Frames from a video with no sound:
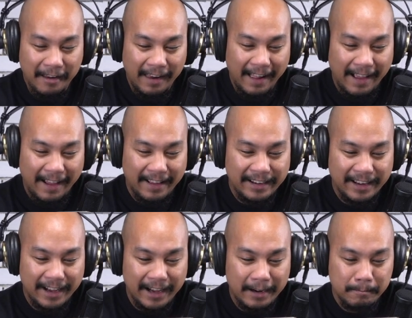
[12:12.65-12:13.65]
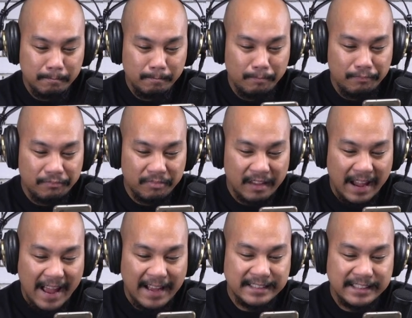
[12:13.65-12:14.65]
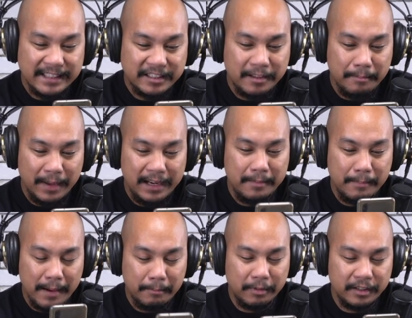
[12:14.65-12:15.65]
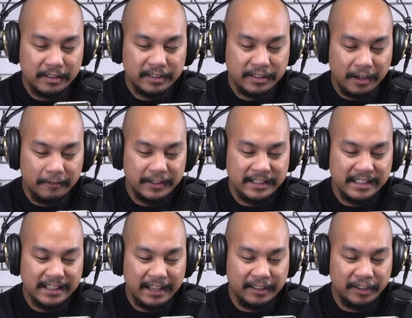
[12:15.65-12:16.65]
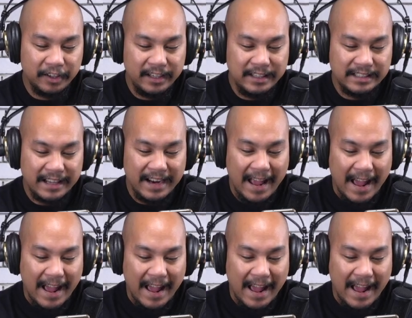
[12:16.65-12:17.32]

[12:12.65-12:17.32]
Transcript: And access to many member services and goodies, and